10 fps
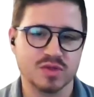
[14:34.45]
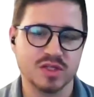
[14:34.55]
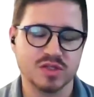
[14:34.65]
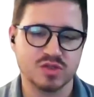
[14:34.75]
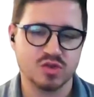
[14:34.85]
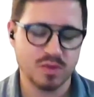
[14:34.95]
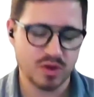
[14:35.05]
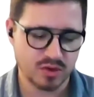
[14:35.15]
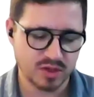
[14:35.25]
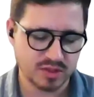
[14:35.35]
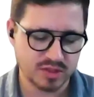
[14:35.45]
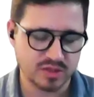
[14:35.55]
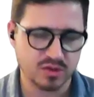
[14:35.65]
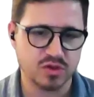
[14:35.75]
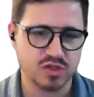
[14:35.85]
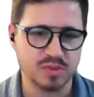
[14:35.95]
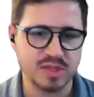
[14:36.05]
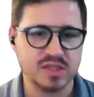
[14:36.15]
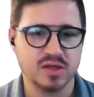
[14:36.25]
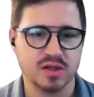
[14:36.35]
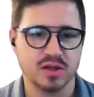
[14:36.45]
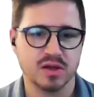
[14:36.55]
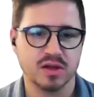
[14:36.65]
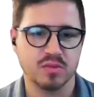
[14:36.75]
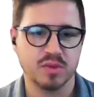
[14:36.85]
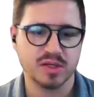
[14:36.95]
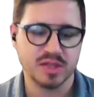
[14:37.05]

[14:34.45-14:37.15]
Let's zoom in on the technology piece a little bit,